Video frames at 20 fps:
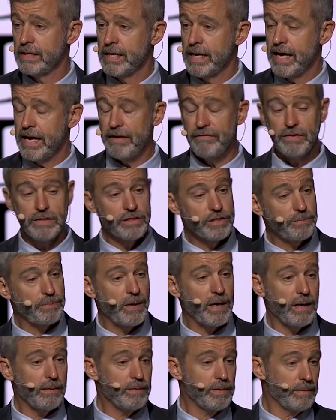Heaven's
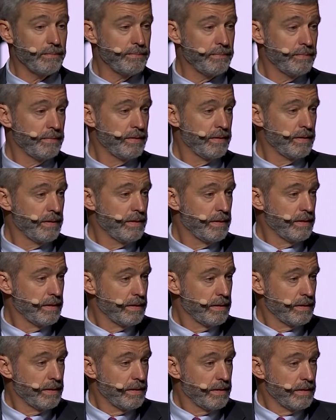problem
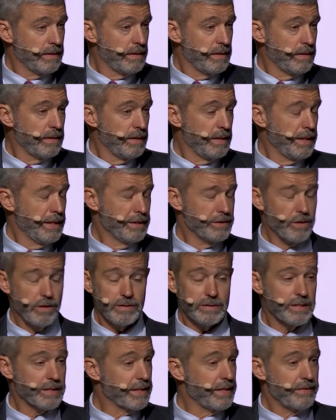is
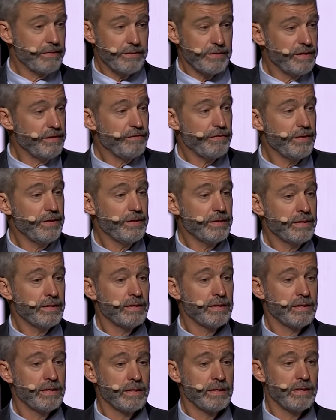altogether different.
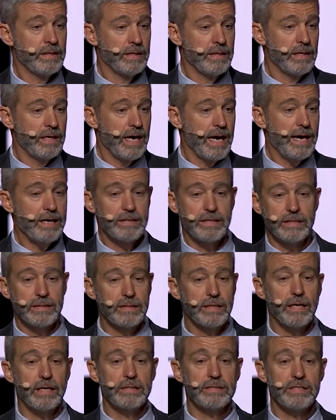How can
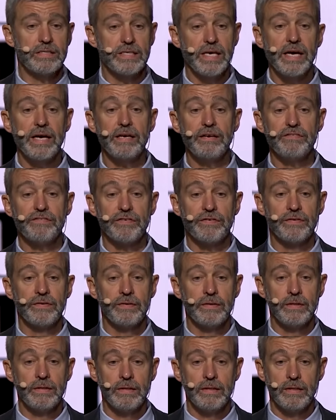God save,
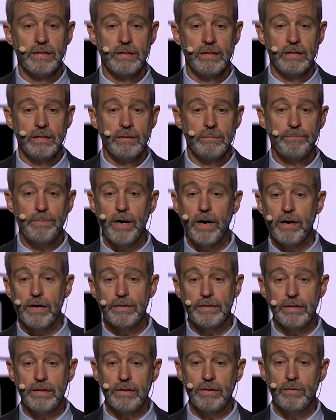
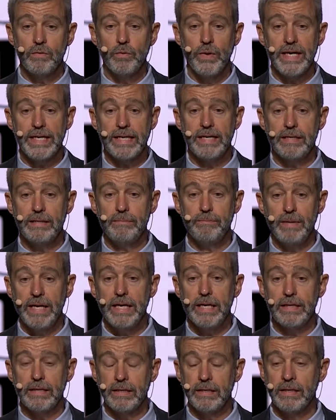pardon wicked
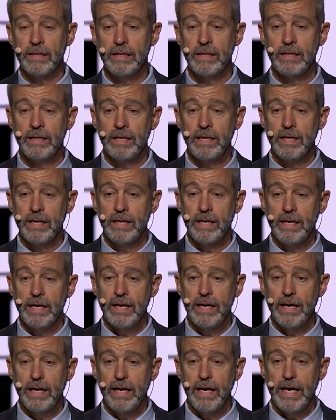men,
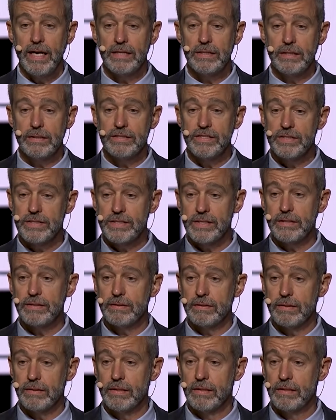and
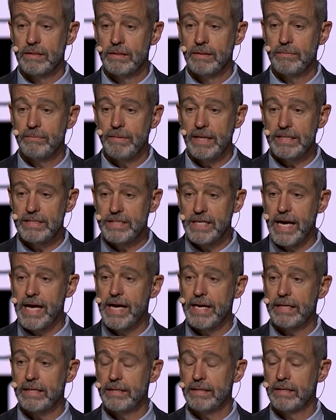still
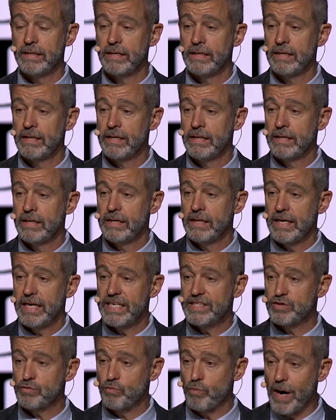maintain
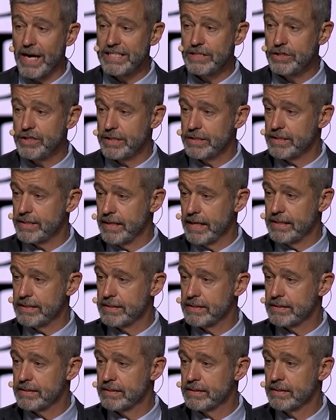his
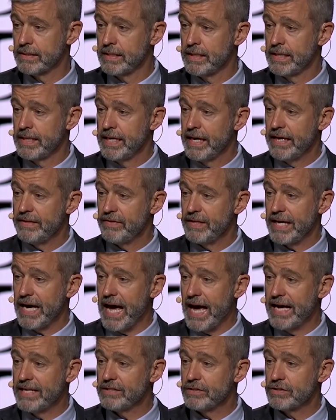righteousness? And the
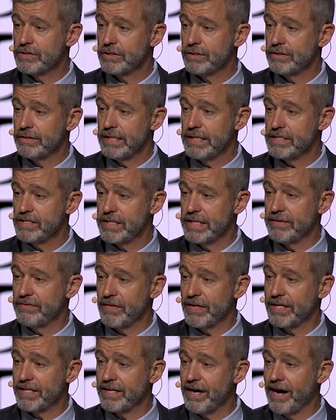answer is in
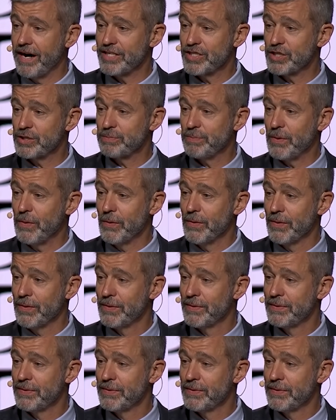the gospel,